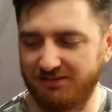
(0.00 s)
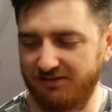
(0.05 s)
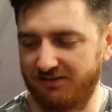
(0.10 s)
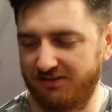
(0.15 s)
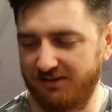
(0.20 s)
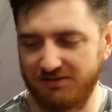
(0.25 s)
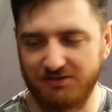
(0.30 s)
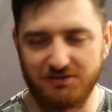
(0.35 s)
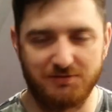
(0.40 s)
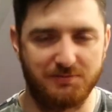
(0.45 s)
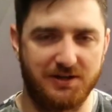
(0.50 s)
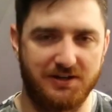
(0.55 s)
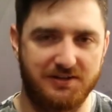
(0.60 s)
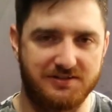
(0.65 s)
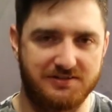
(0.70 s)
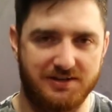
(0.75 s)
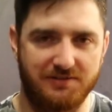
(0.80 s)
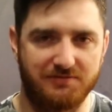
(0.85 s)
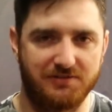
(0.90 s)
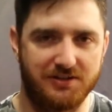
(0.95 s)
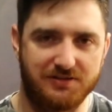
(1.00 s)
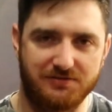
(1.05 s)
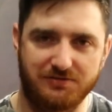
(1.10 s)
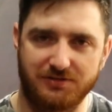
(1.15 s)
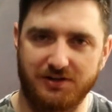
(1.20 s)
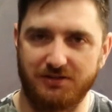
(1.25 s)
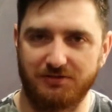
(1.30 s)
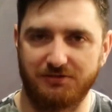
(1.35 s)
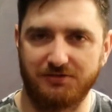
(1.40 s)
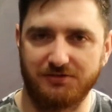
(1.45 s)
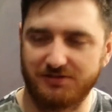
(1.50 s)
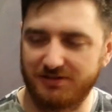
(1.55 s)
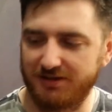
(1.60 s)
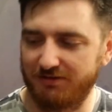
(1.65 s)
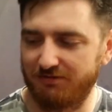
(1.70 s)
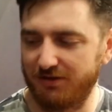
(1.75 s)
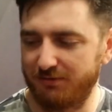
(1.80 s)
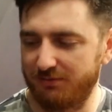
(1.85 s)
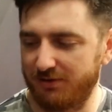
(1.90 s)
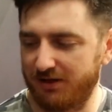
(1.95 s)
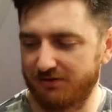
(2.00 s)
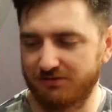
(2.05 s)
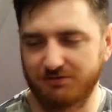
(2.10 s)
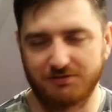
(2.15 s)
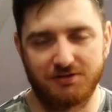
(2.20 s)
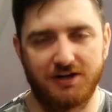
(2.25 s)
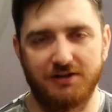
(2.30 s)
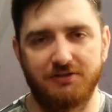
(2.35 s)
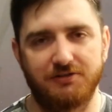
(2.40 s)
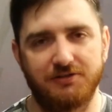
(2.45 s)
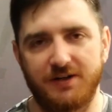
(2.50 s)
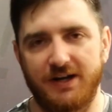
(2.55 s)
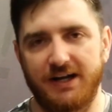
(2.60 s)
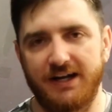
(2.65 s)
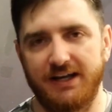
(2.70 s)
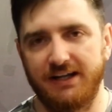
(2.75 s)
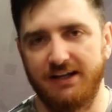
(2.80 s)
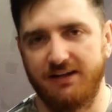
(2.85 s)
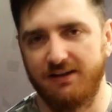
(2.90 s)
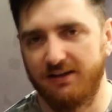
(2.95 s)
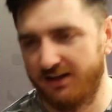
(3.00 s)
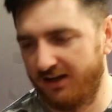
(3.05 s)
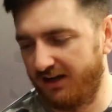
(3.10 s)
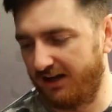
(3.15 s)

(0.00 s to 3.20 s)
I think New Balance have these for 170 bucks or 180.